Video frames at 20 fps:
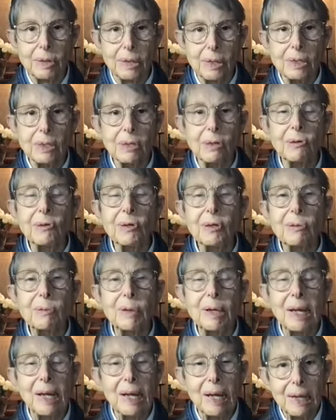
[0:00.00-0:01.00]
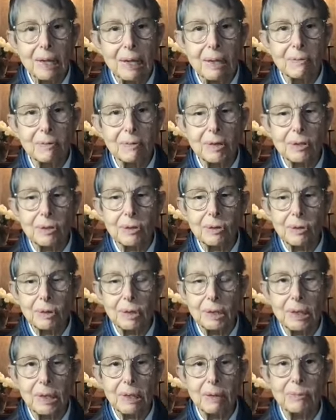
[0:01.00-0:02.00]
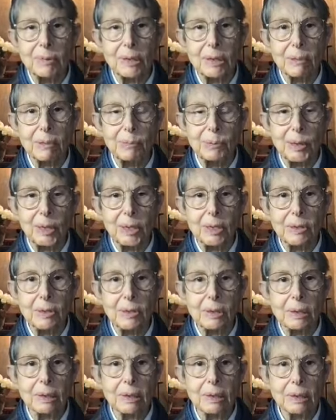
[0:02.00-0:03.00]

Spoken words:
That's the only way any of us are going to come to liberation,